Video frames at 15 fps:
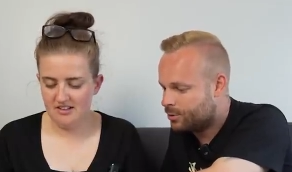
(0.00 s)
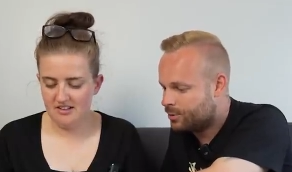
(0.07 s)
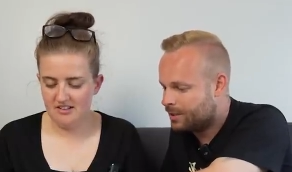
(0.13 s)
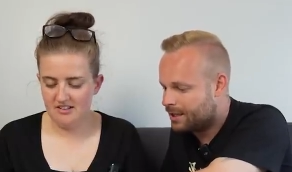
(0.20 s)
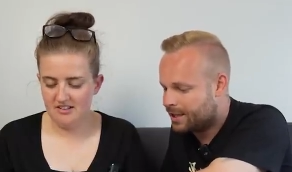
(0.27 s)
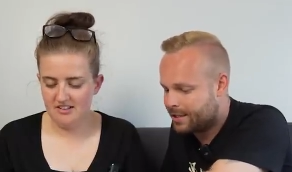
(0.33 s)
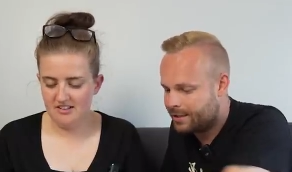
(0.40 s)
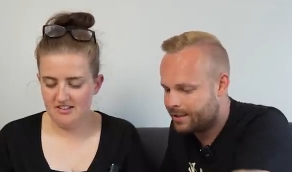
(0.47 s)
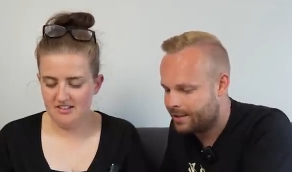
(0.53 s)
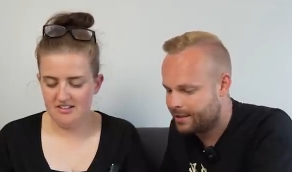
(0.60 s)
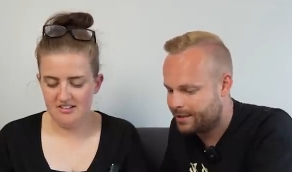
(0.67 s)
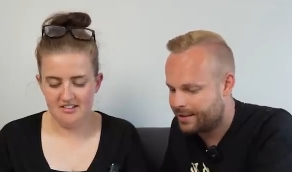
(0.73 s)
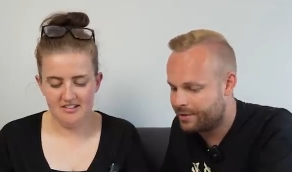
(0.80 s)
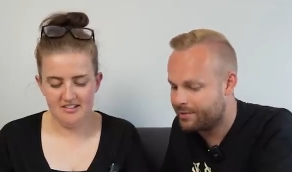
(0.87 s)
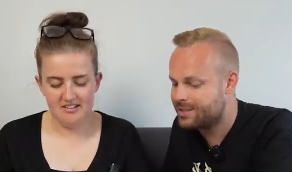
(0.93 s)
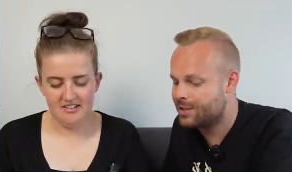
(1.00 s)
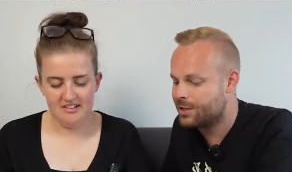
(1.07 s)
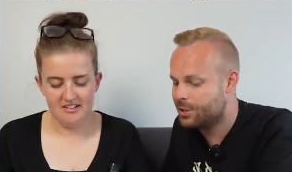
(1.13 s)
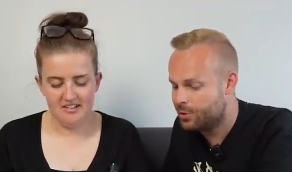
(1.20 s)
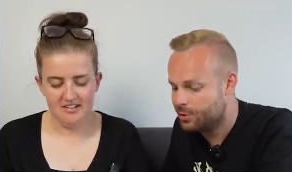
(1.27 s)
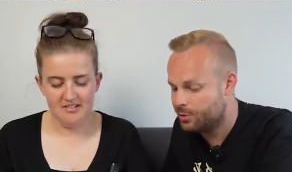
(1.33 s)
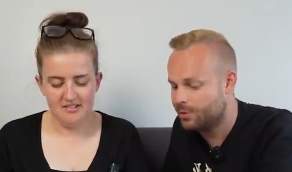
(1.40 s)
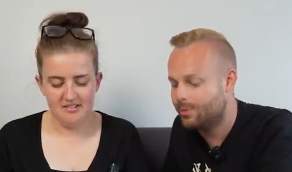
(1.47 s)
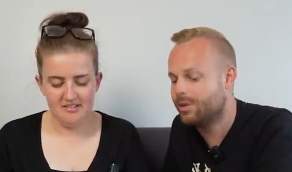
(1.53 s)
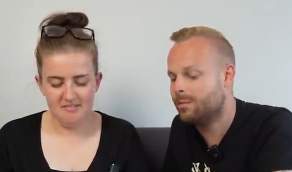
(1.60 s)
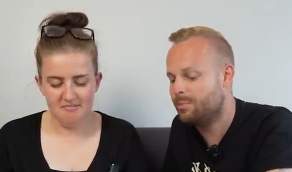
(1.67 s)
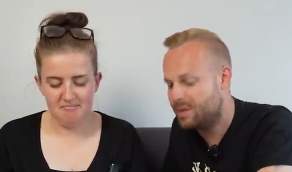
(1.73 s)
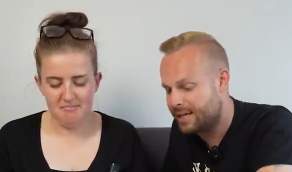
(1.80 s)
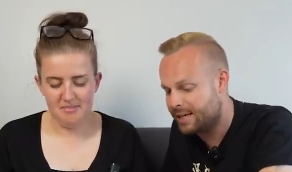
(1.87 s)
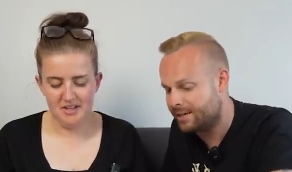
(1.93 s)
Speaker 1: Lublin. There is a Lubin.
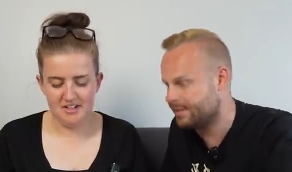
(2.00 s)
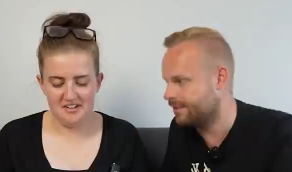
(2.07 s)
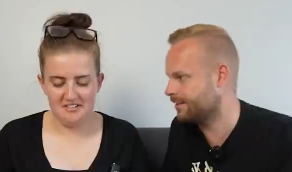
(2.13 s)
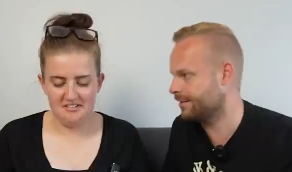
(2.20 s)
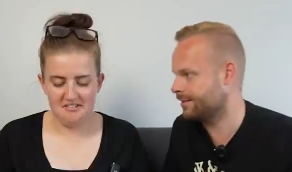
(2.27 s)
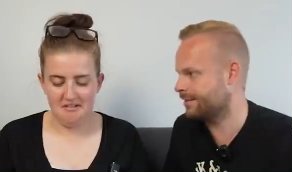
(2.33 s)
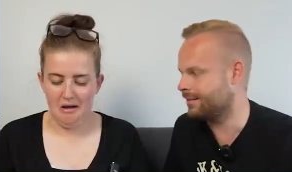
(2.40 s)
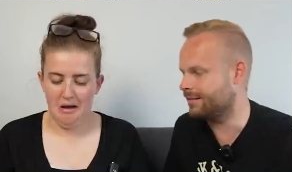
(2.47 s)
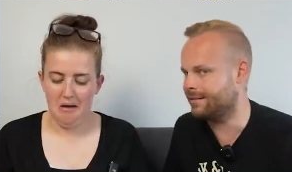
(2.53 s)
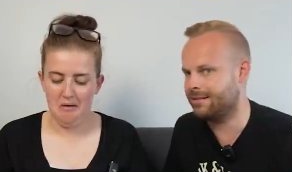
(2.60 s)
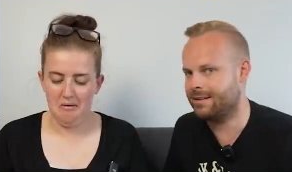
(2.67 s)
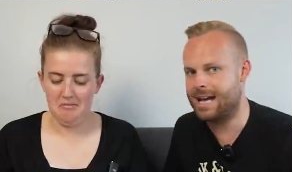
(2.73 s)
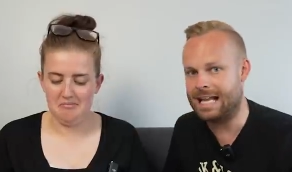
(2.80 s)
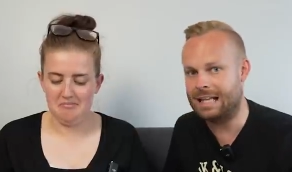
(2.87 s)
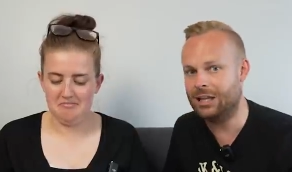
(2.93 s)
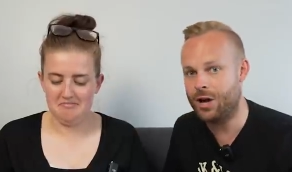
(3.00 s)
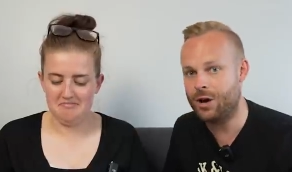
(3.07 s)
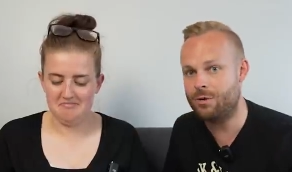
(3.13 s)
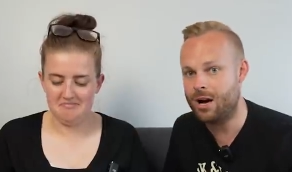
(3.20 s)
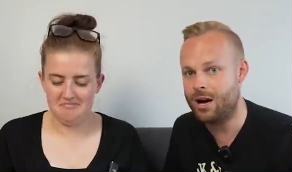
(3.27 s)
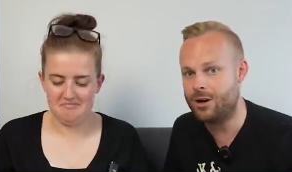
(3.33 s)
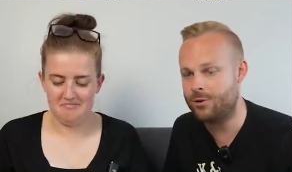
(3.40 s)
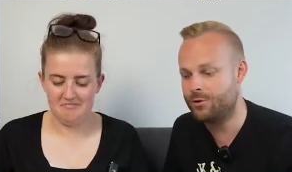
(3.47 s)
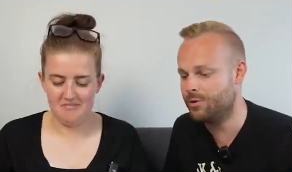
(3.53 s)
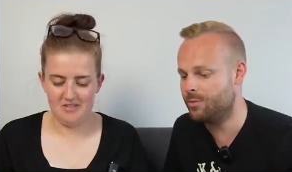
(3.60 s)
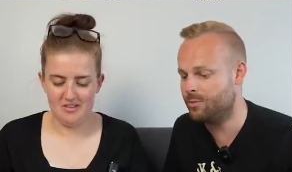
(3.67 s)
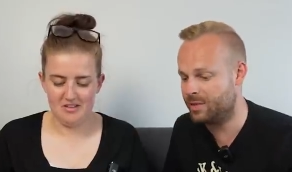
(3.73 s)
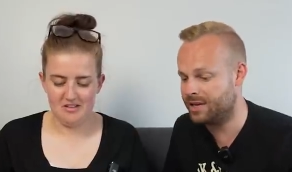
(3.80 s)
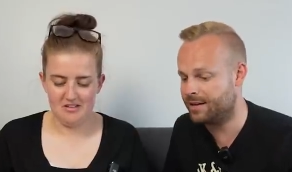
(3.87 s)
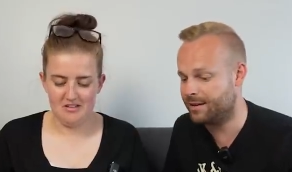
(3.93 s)
Bin. Oh. L O
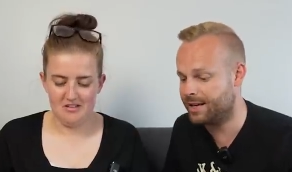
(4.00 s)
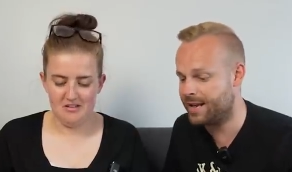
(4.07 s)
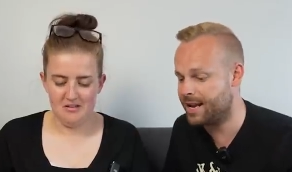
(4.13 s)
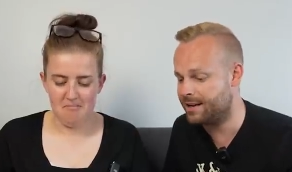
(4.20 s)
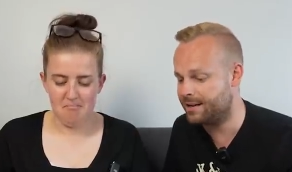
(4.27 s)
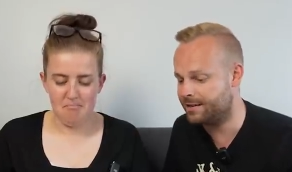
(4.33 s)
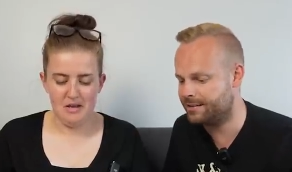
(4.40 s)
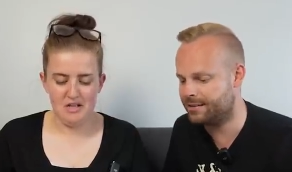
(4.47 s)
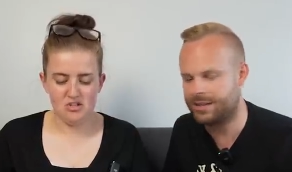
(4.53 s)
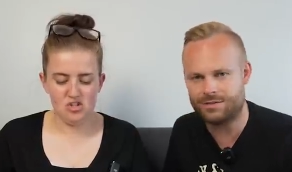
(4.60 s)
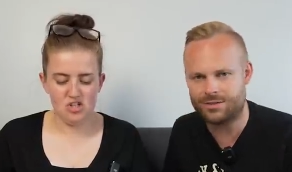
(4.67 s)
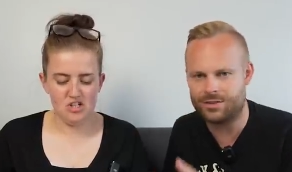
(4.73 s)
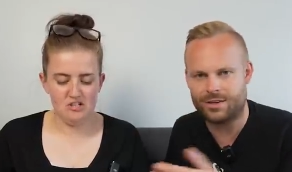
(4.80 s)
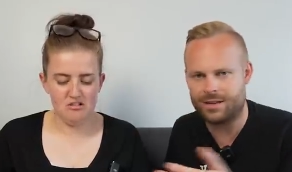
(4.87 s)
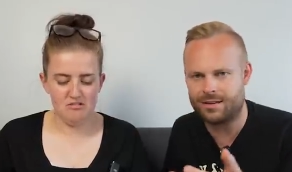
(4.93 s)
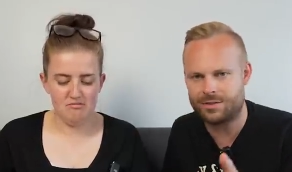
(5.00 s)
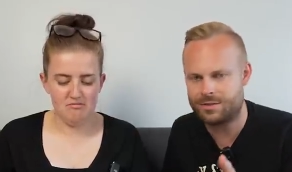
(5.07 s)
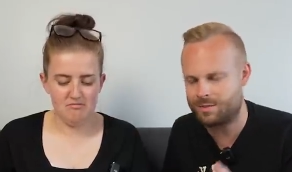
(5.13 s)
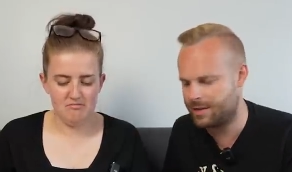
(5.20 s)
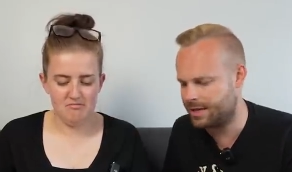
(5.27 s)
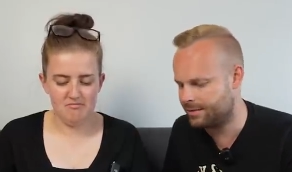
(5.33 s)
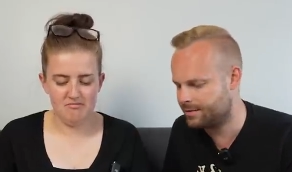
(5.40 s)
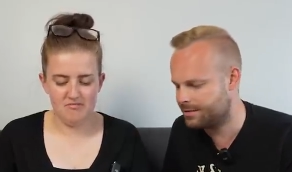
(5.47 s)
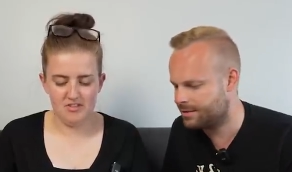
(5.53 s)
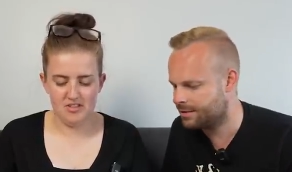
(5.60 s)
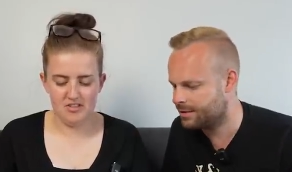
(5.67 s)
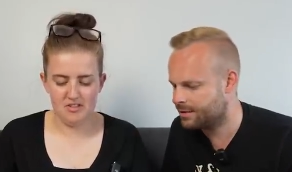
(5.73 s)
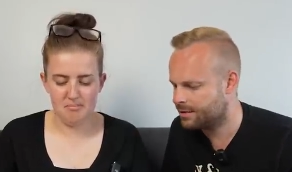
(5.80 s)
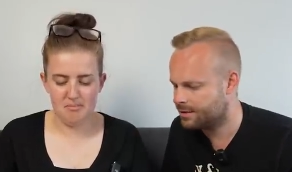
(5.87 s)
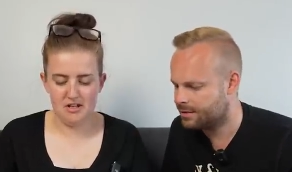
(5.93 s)
O B I N. That's not how it's pronounced.
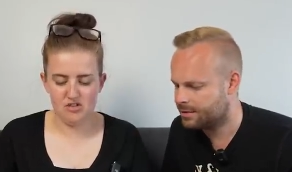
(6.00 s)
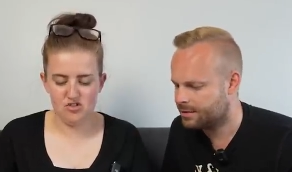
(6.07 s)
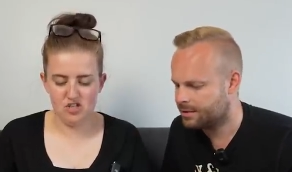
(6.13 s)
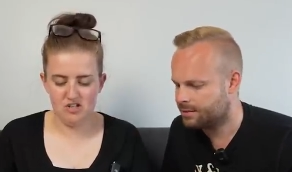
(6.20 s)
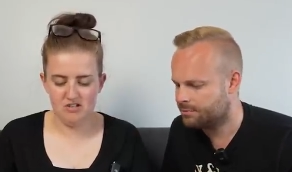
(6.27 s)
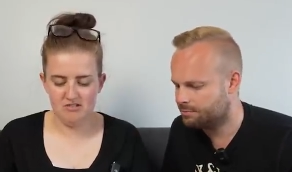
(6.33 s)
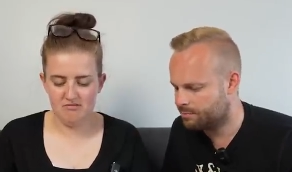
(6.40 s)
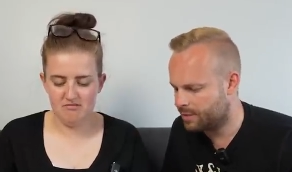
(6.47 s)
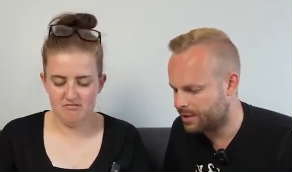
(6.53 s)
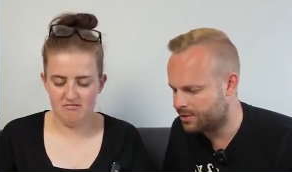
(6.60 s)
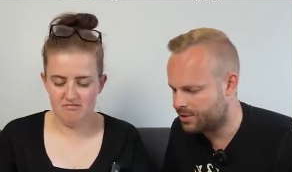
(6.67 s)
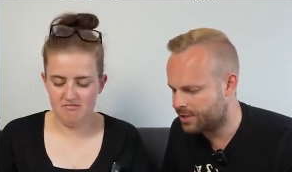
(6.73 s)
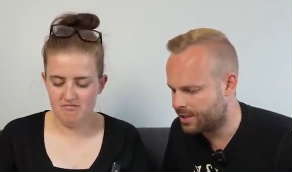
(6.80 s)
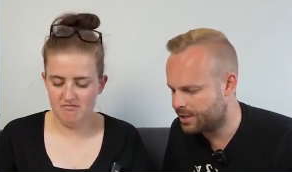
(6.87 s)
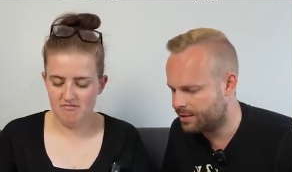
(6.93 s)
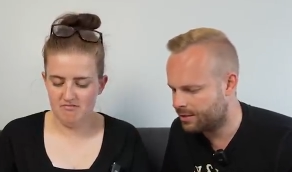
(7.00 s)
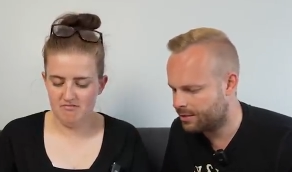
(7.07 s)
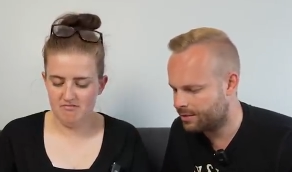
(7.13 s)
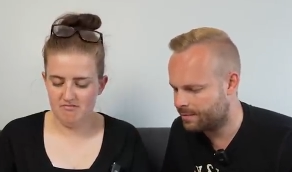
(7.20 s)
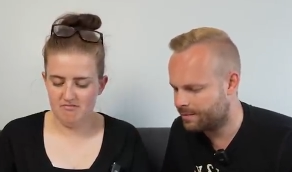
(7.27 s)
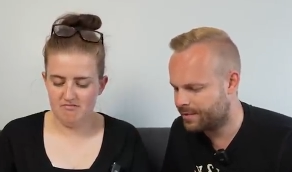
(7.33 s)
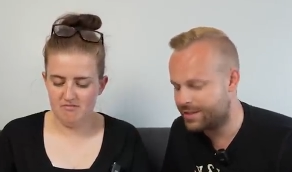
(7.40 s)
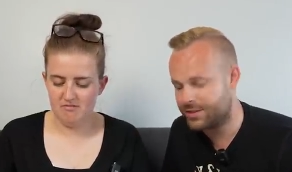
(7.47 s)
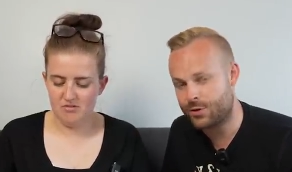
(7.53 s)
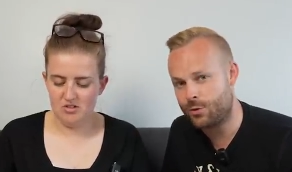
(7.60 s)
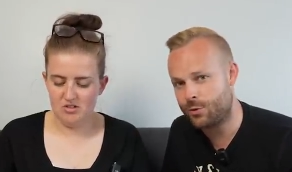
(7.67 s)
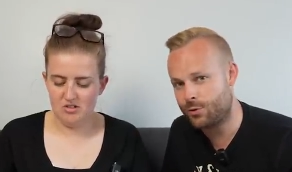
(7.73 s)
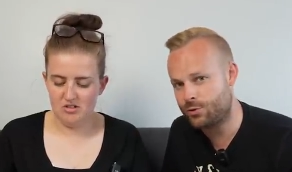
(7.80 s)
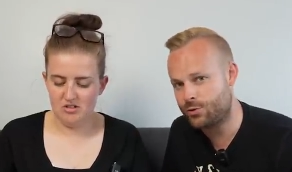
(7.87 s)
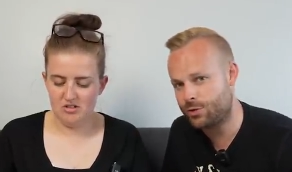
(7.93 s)
Speaker 2: There's a Benjin.
Speaker 1: Benjin. There's a
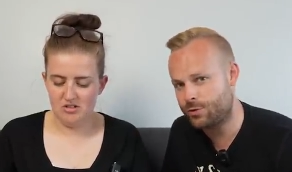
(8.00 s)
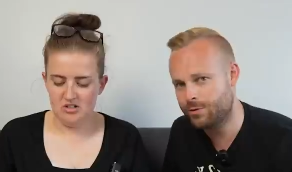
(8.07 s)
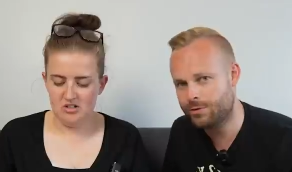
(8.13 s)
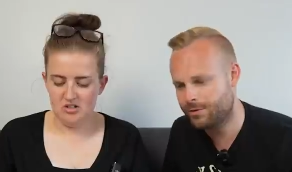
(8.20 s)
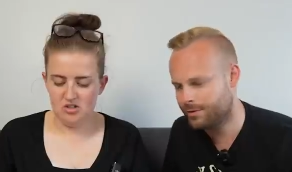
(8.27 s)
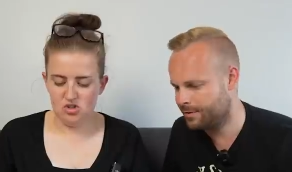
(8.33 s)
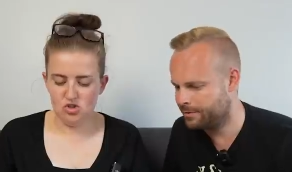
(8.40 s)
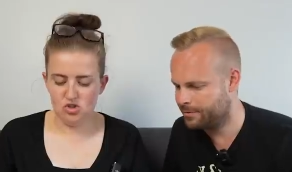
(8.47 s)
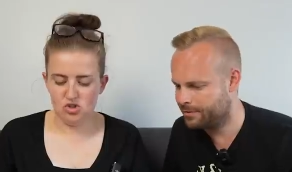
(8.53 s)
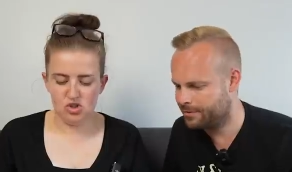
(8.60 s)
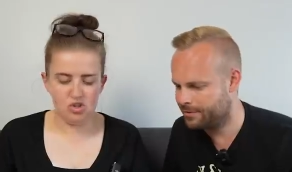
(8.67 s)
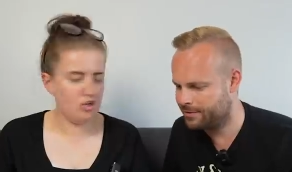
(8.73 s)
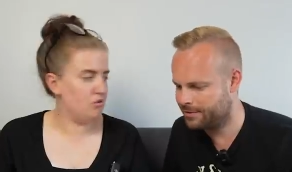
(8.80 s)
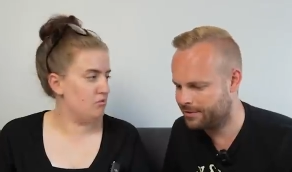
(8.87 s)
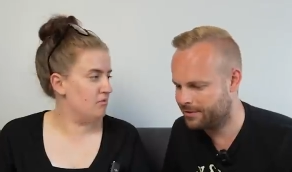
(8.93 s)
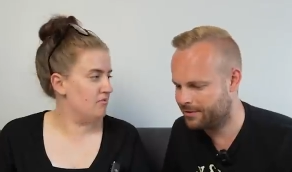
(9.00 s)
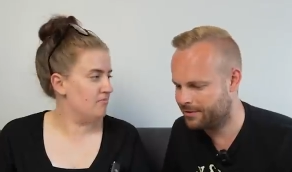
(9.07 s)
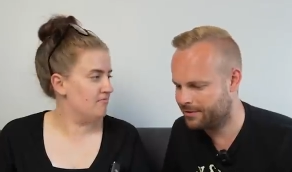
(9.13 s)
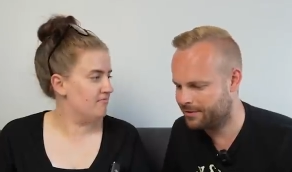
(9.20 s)
Horju. Josh Show.